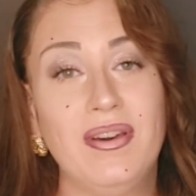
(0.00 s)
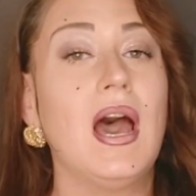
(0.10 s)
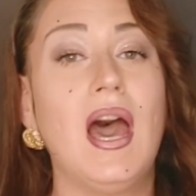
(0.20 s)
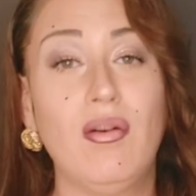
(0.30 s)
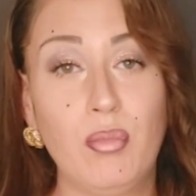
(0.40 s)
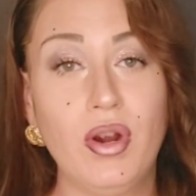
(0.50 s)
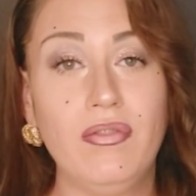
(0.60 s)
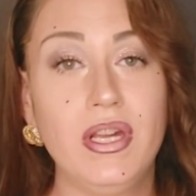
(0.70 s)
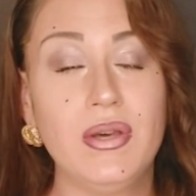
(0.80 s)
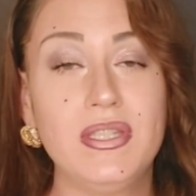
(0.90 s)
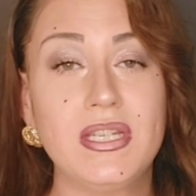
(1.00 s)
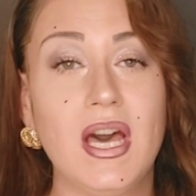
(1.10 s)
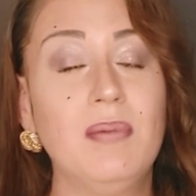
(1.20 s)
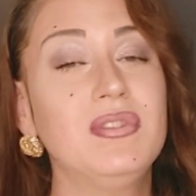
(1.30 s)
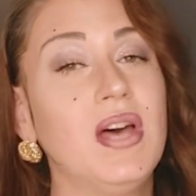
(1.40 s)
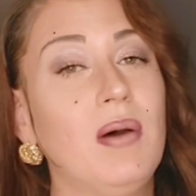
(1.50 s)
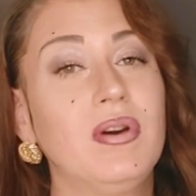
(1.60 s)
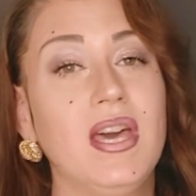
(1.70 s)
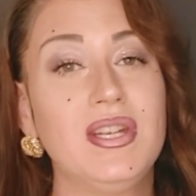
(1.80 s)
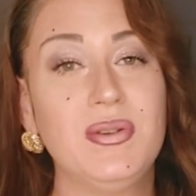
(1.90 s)
I have more videos to come, so I will
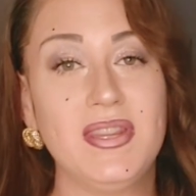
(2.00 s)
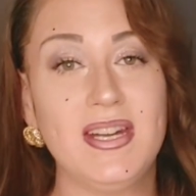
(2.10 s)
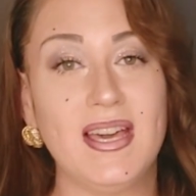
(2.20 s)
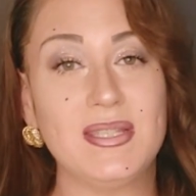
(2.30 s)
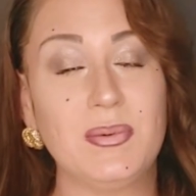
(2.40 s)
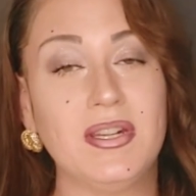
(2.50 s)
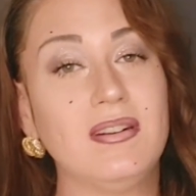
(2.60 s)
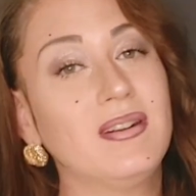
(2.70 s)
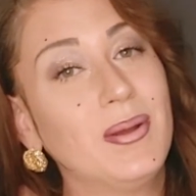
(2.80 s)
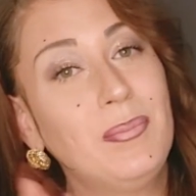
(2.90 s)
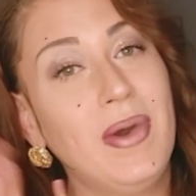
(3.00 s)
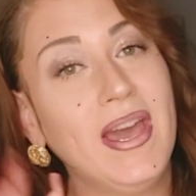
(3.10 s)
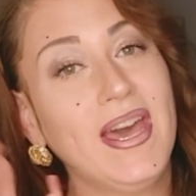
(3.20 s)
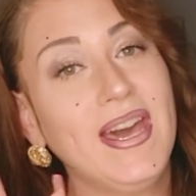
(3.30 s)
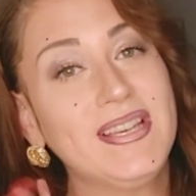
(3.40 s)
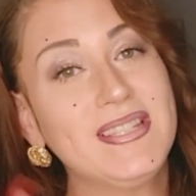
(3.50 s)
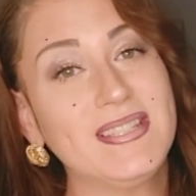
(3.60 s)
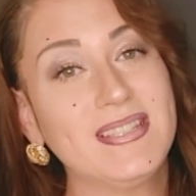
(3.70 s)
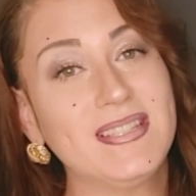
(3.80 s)
catch you in the next one. Bye, guys.